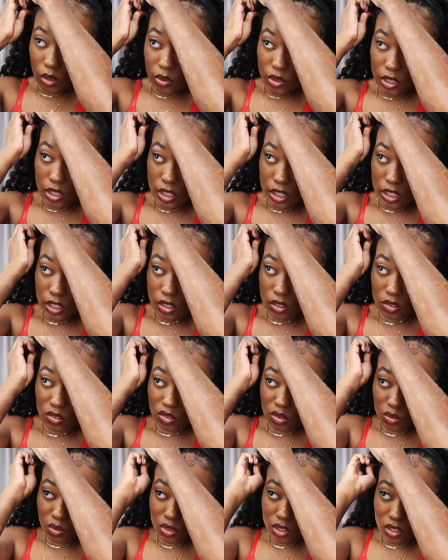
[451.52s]
i really hate
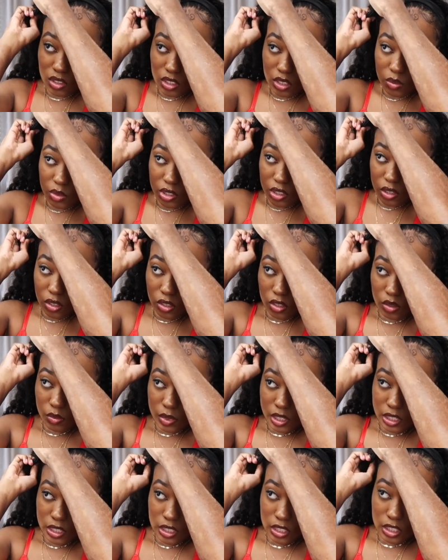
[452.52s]
combs because they be hurting
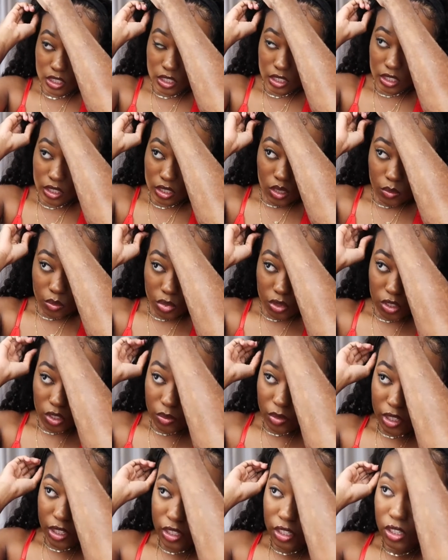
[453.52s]
my my head and
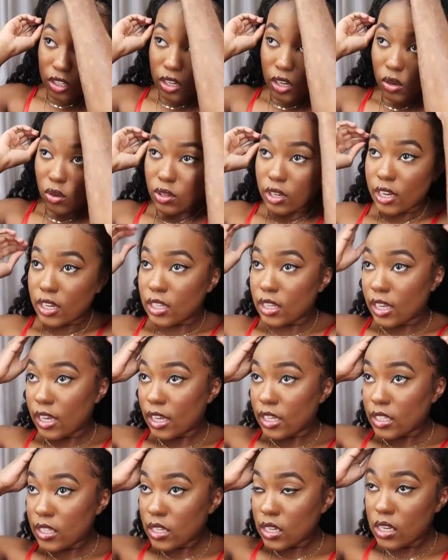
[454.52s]
pulling my hair on like
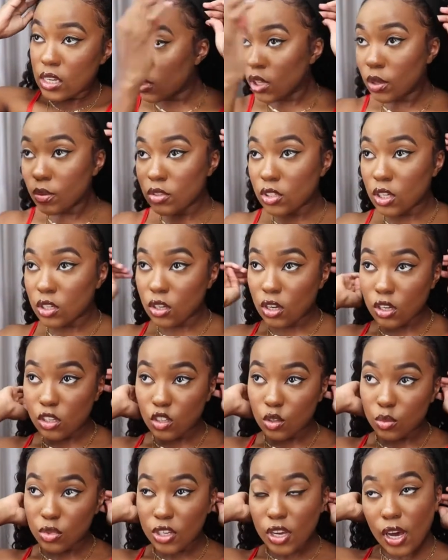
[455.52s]
that. Yo, let me talk to y'all a
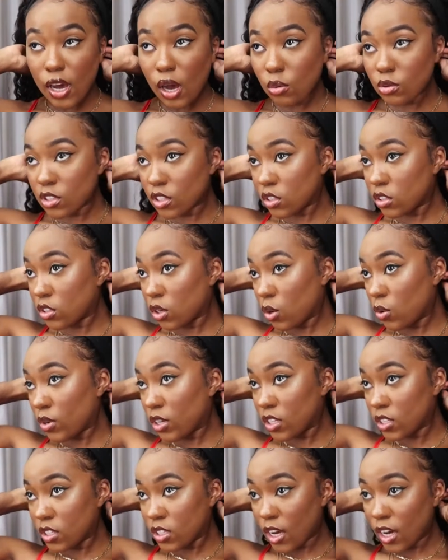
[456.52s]
little bit. I was so
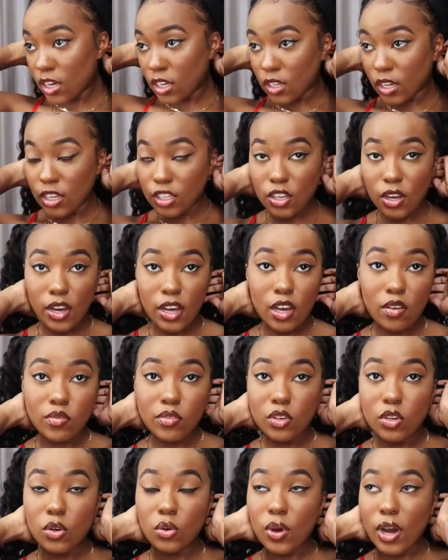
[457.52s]
excited. Like, y'all have
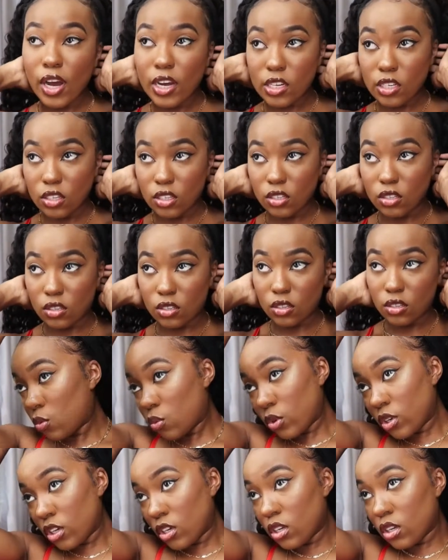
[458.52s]
no idea
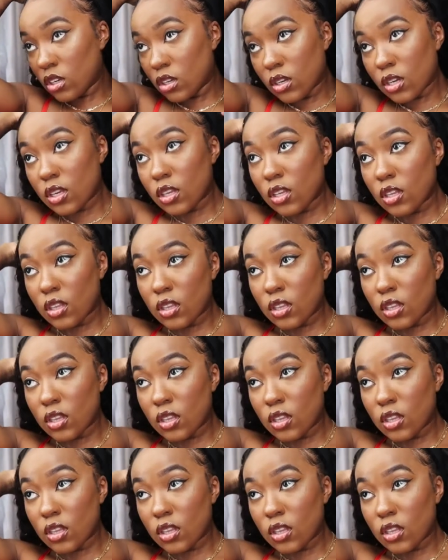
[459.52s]
when